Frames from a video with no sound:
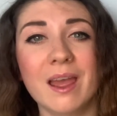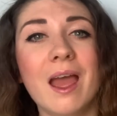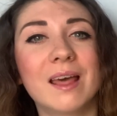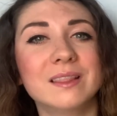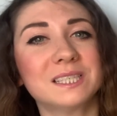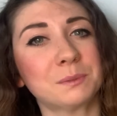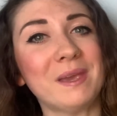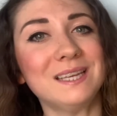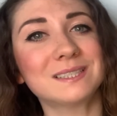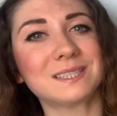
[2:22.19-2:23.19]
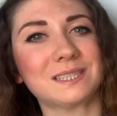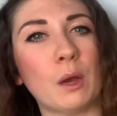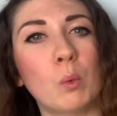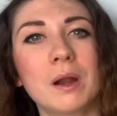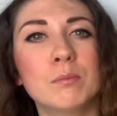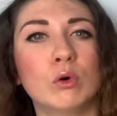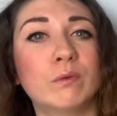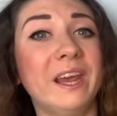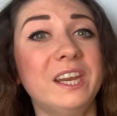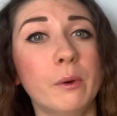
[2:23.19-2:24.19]
and this means that one more
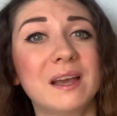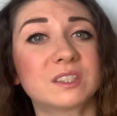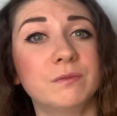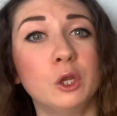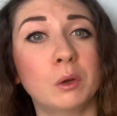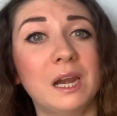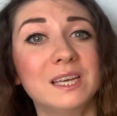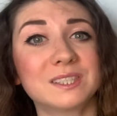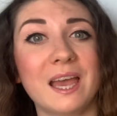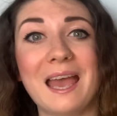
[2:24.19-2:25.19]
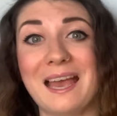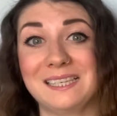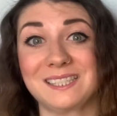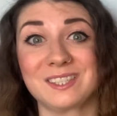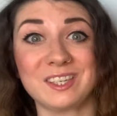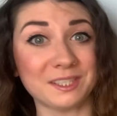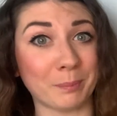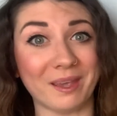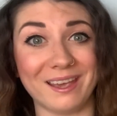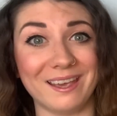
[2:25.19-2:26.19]
radioactive nucleus has
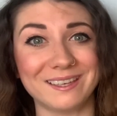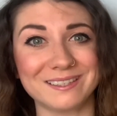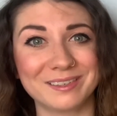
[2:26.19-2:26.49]
disappeared.